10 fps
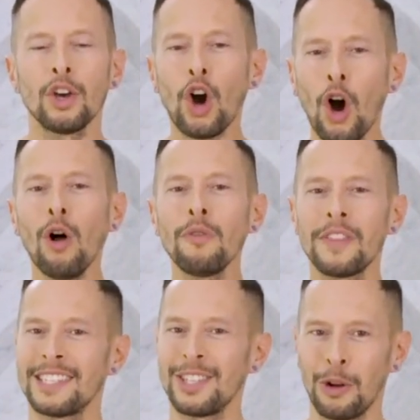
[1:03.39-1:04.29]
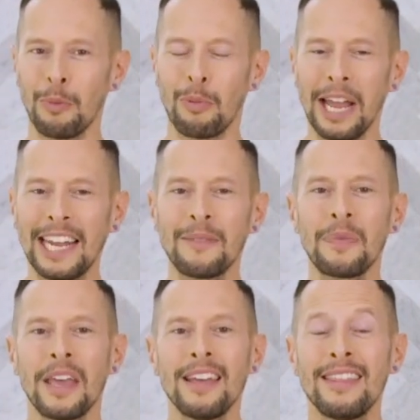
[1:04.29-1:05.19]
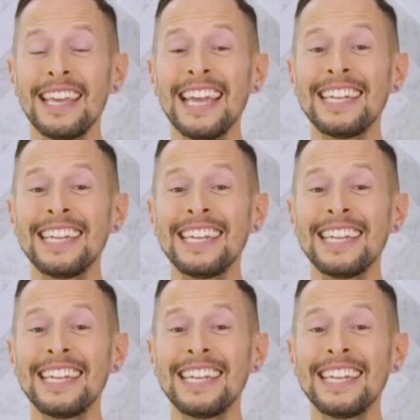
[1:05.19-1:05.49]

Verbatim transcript: called this little brain the